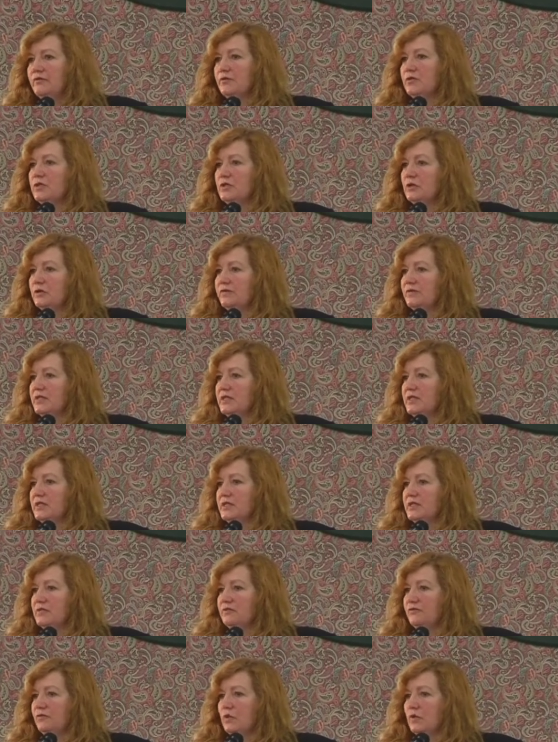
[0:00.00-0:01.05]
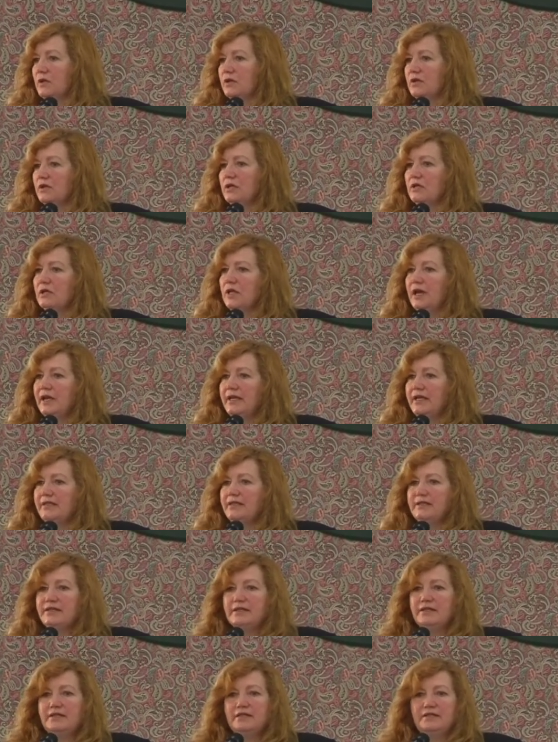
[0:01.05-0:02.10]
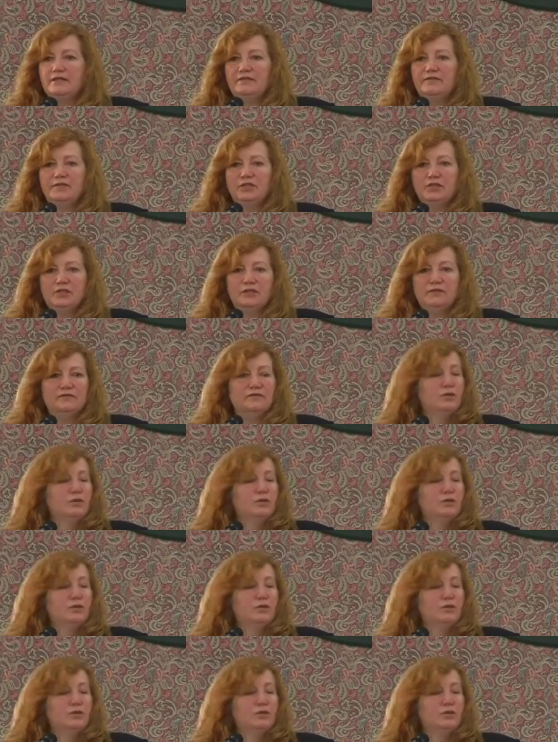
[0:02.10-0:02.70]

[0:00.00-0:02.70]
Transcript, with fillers: for services for clients in the Division of